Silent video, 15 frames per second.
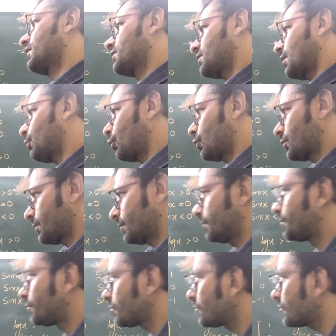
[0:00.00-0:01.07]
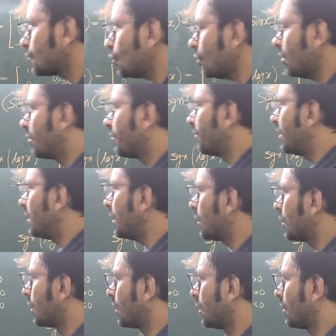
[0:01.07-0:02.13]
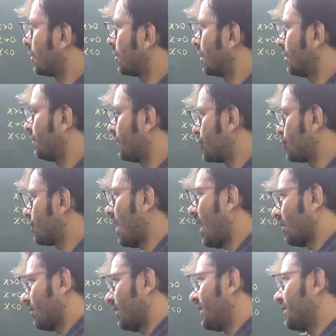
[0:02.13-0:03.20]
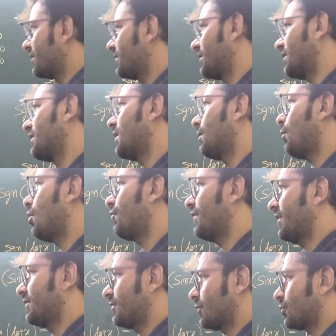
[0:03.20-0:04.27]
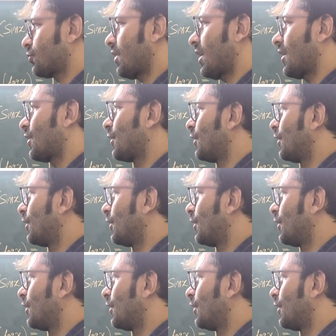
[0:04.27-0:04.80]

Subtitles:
suppose we wish to calculate Signum of x square.